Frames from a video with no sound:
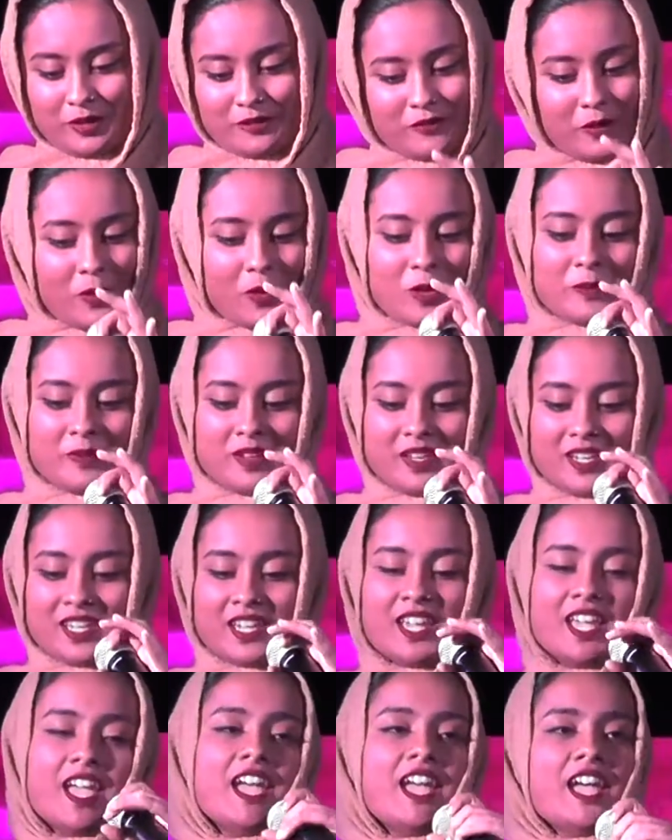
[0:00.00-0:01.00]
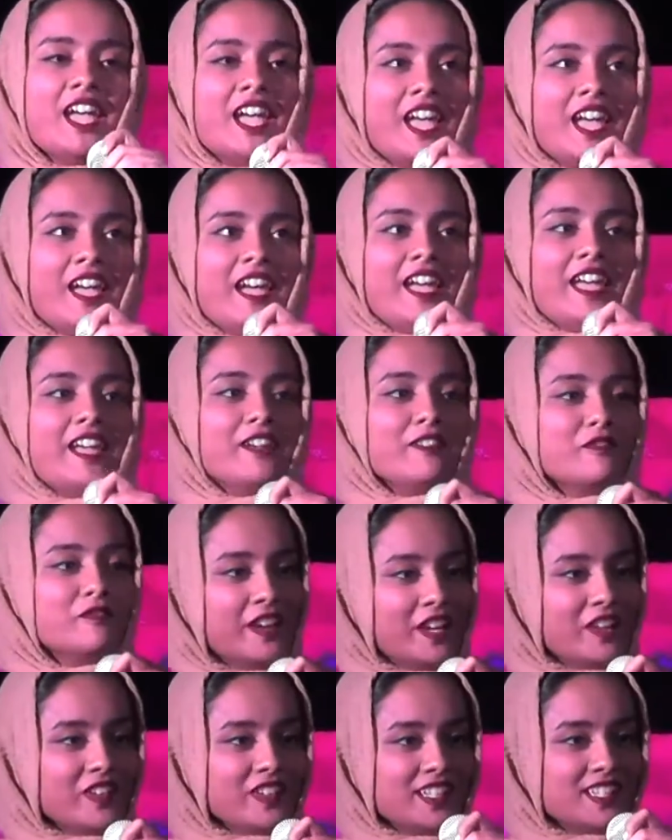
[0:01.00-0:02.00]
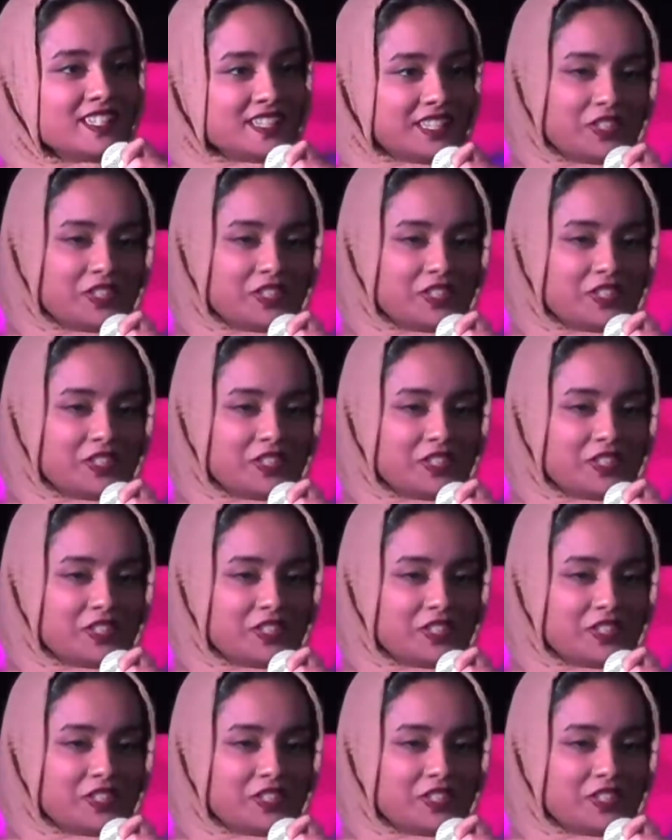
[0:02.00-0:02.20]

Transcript: performing a very